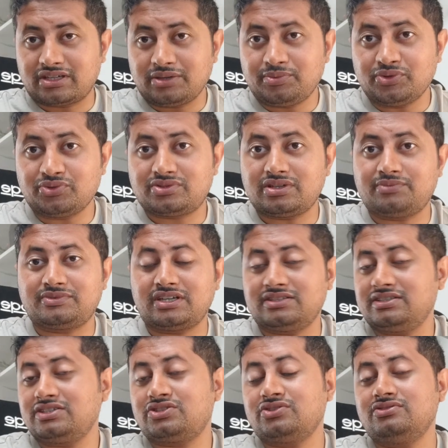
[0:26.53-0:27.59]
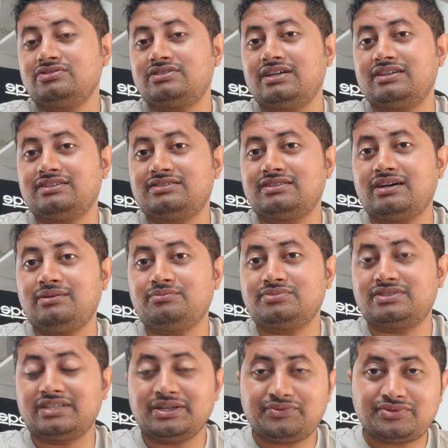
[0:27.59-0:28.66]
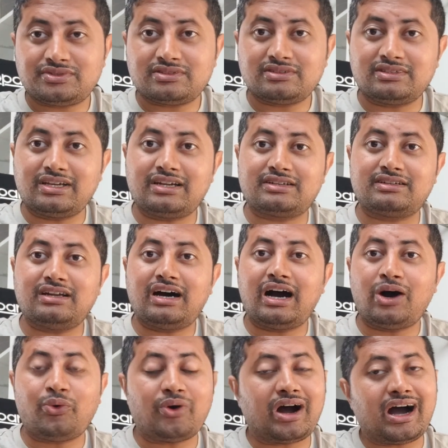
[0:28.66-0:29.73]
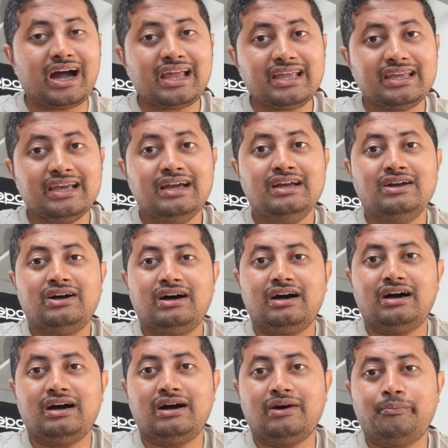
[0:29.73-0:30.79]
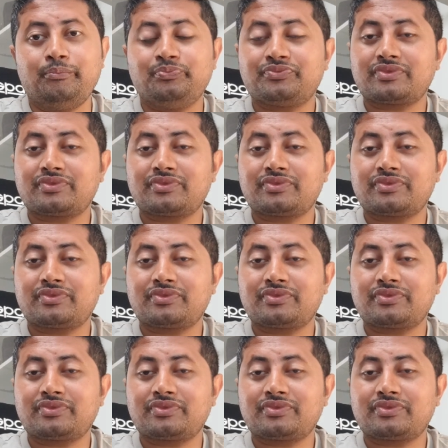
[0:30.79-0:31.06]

give you some suggestions and some tips that how i uh,